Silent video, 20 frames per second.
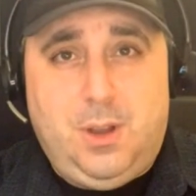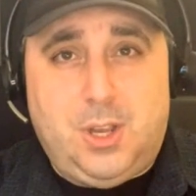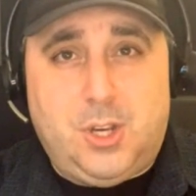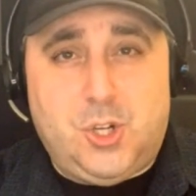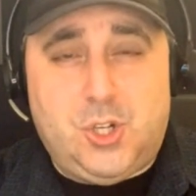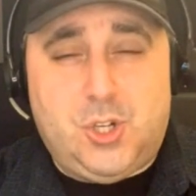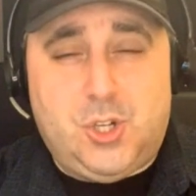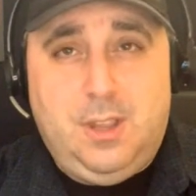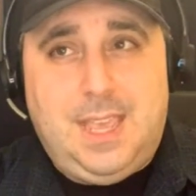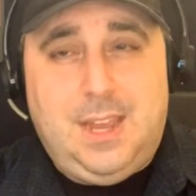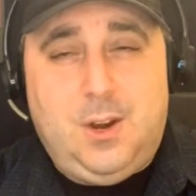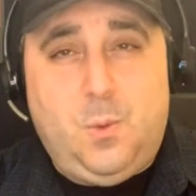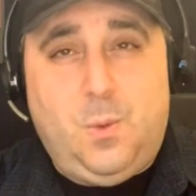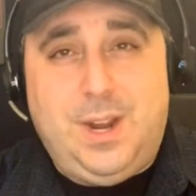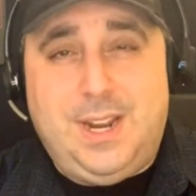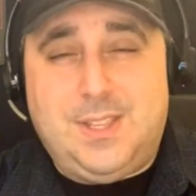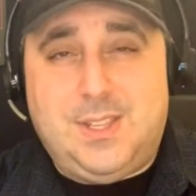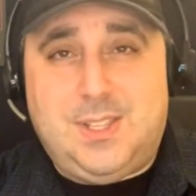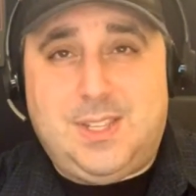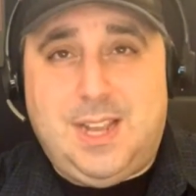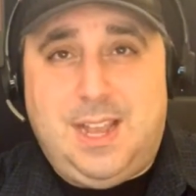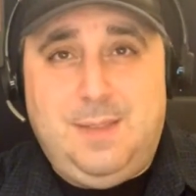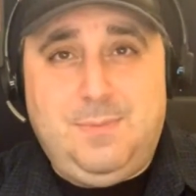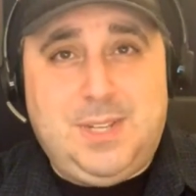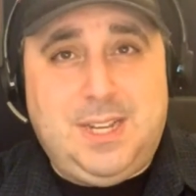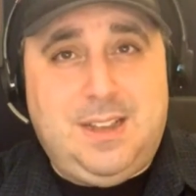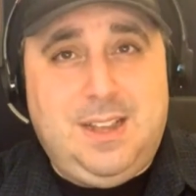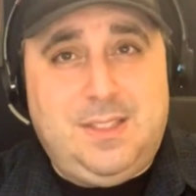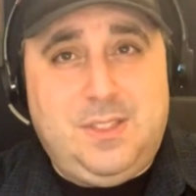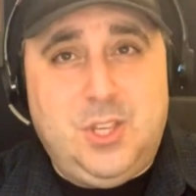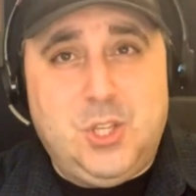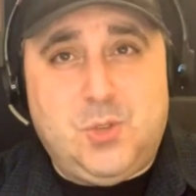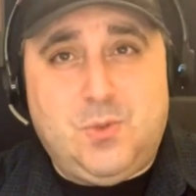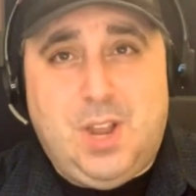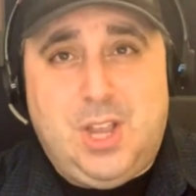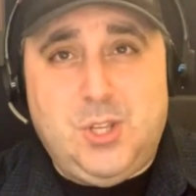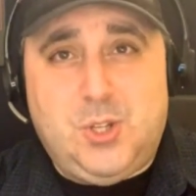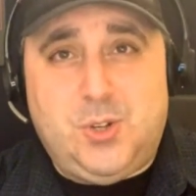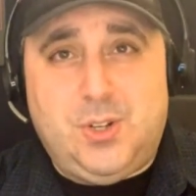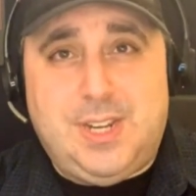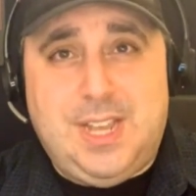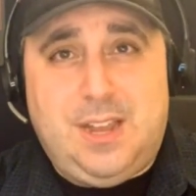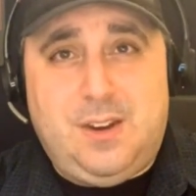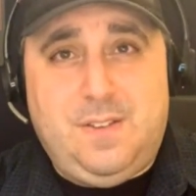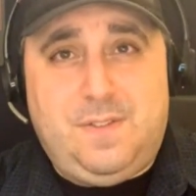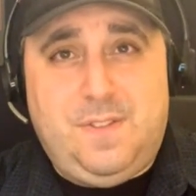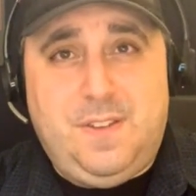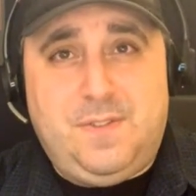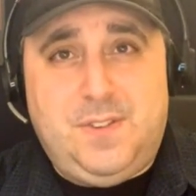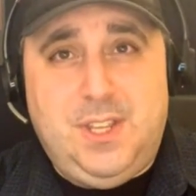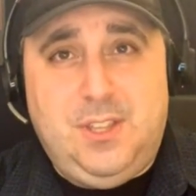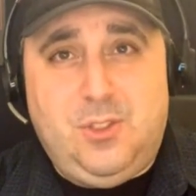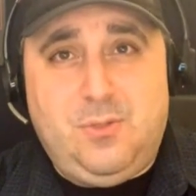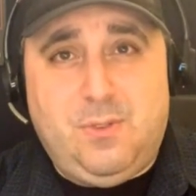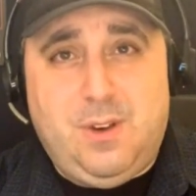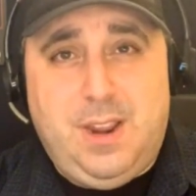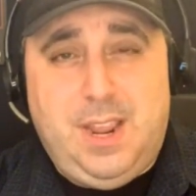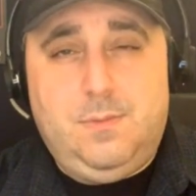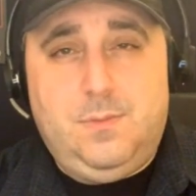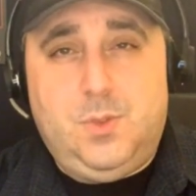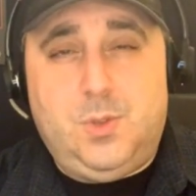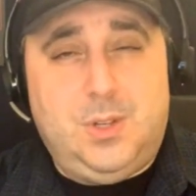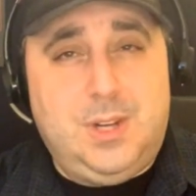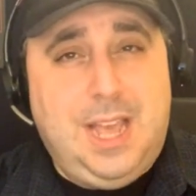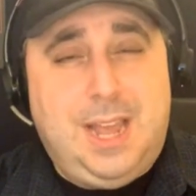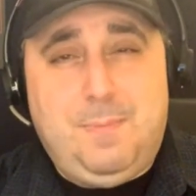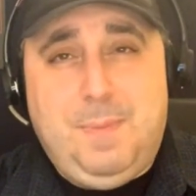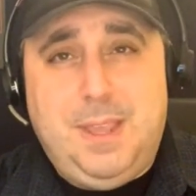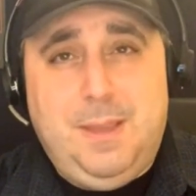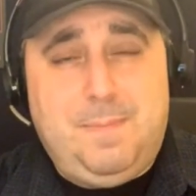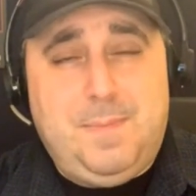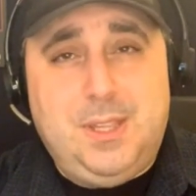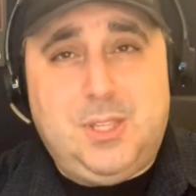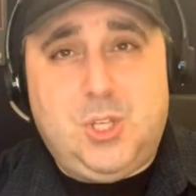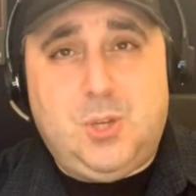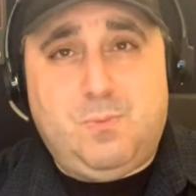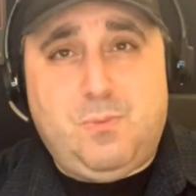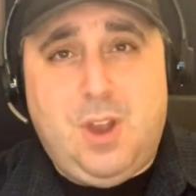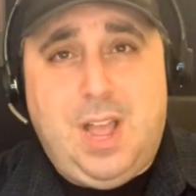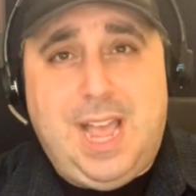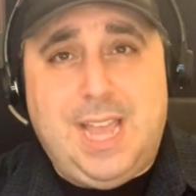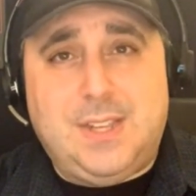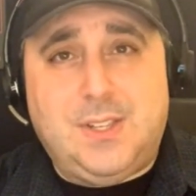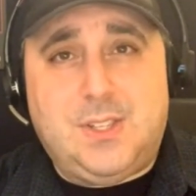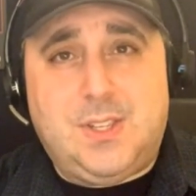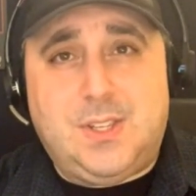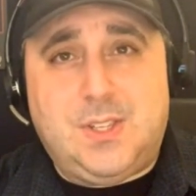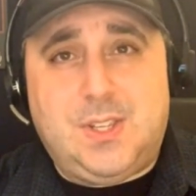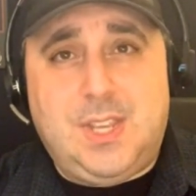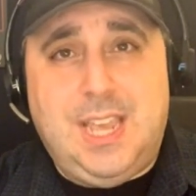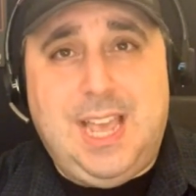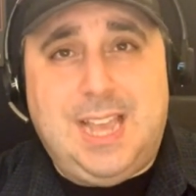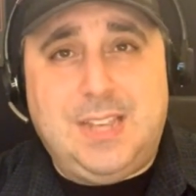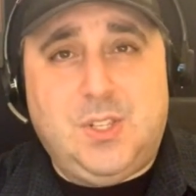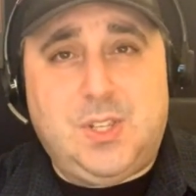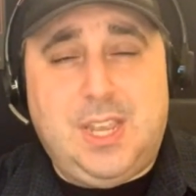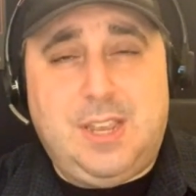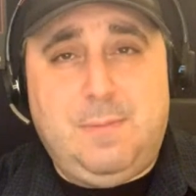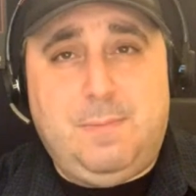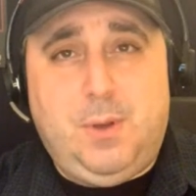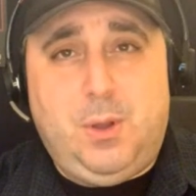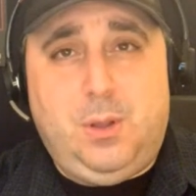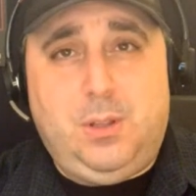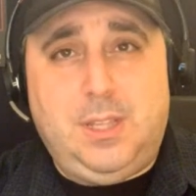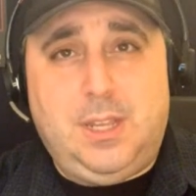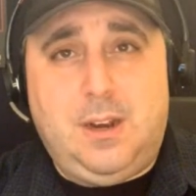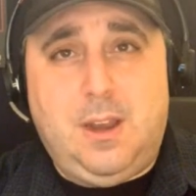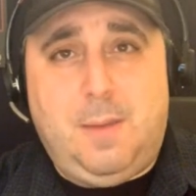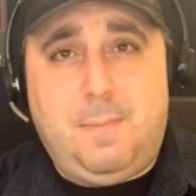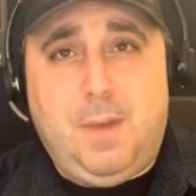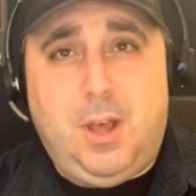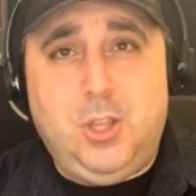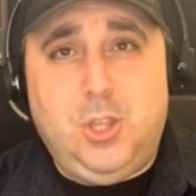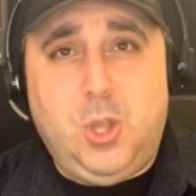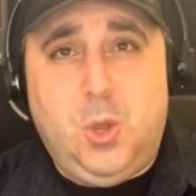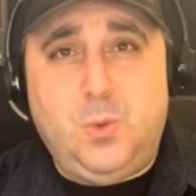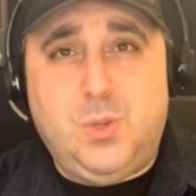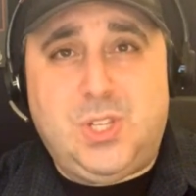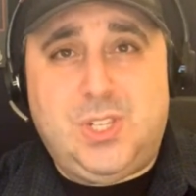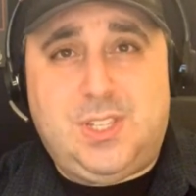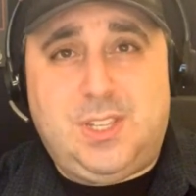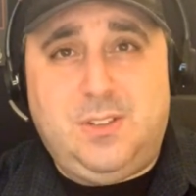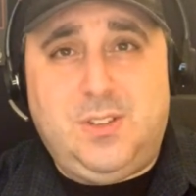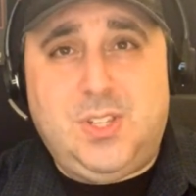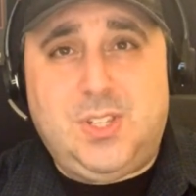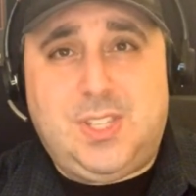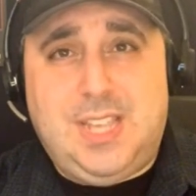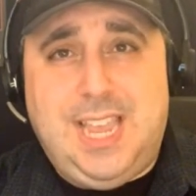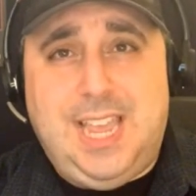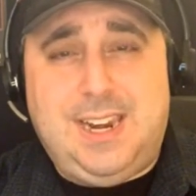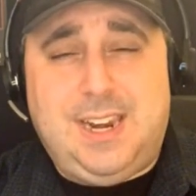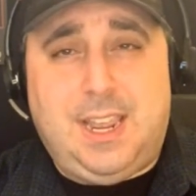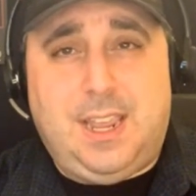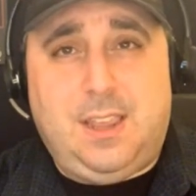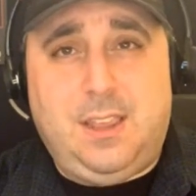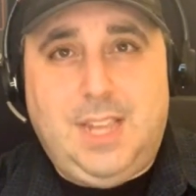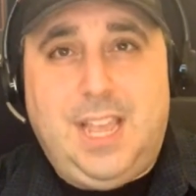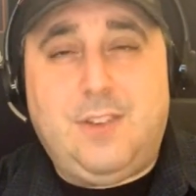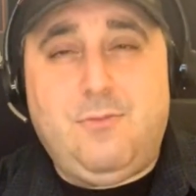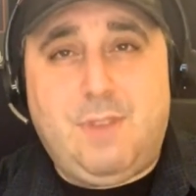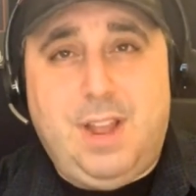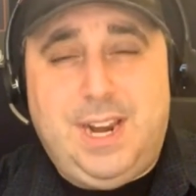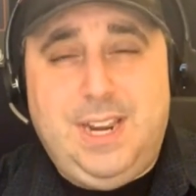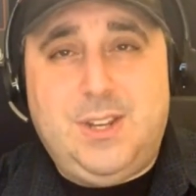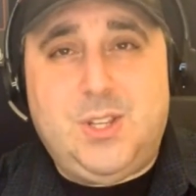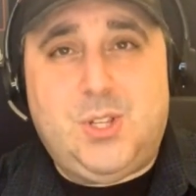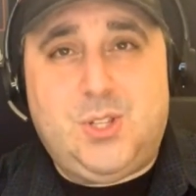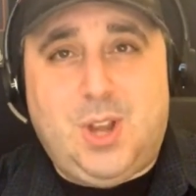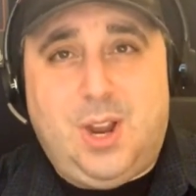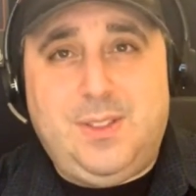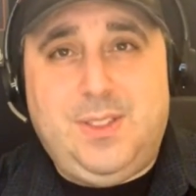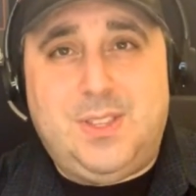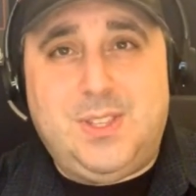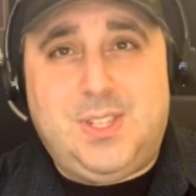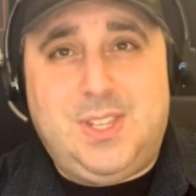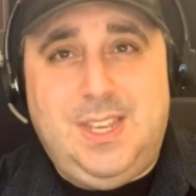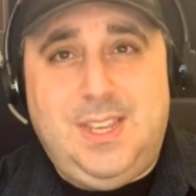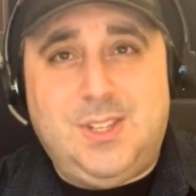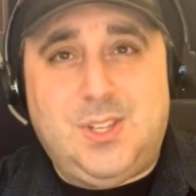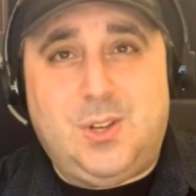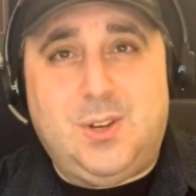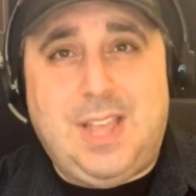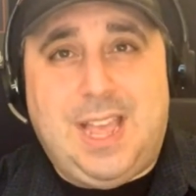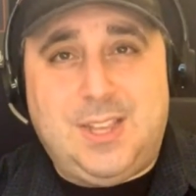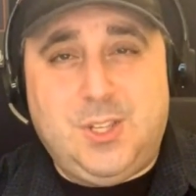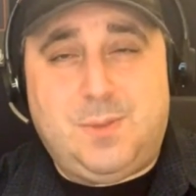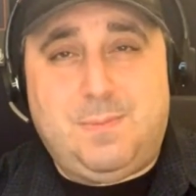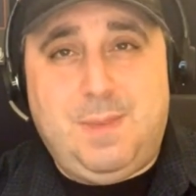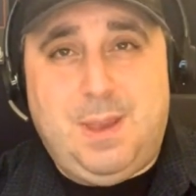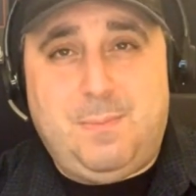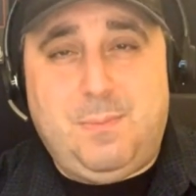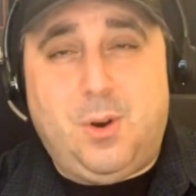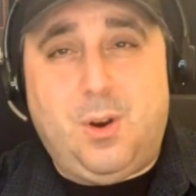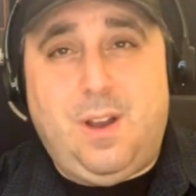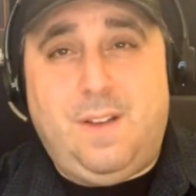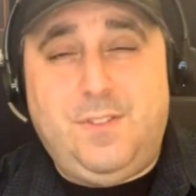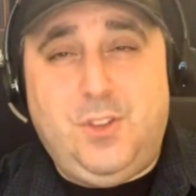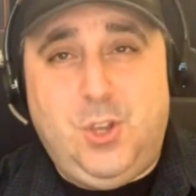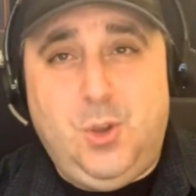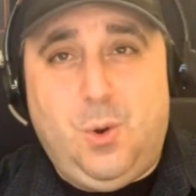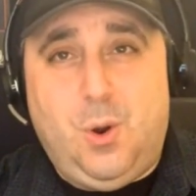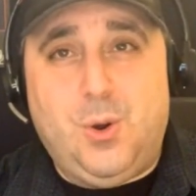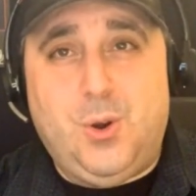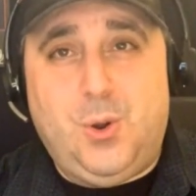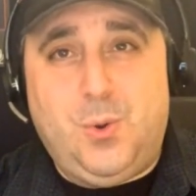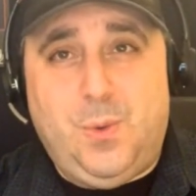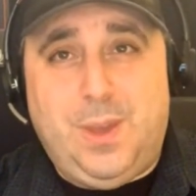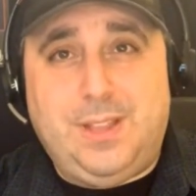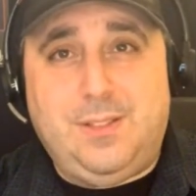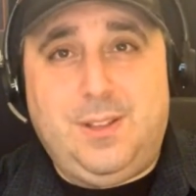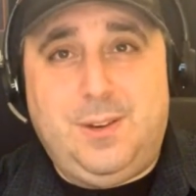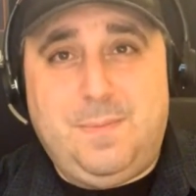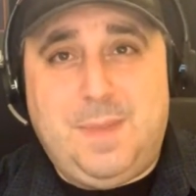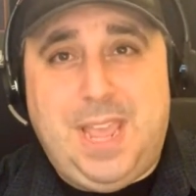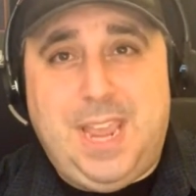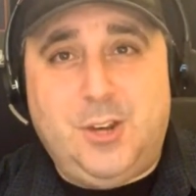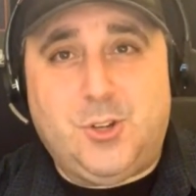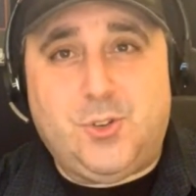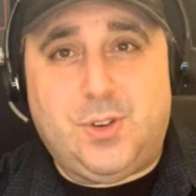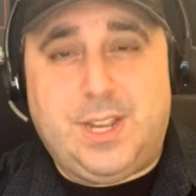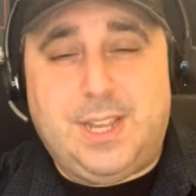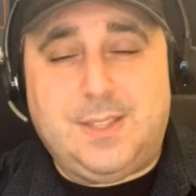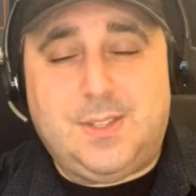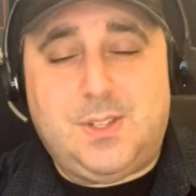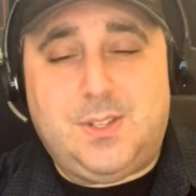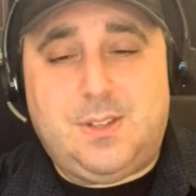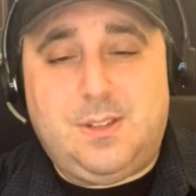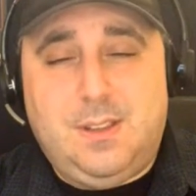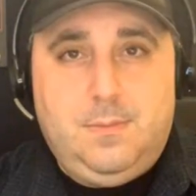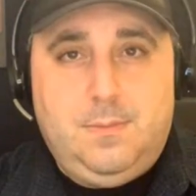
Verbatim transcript: push, and when it's time to cut this roster down to fifty-three, do not be a bit surprised to see Isaiah Bolden among those still standing and ready to start the season as a member of your New England Patriots.